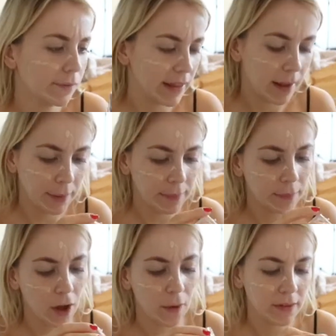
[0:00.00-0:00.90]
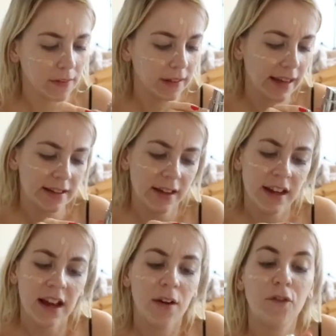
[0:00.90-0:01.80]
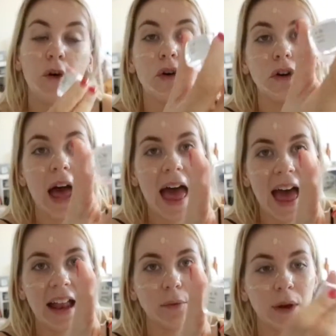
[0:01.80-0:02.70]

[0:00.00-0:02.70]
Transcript: tell me, oh, it's on the lid, 4N,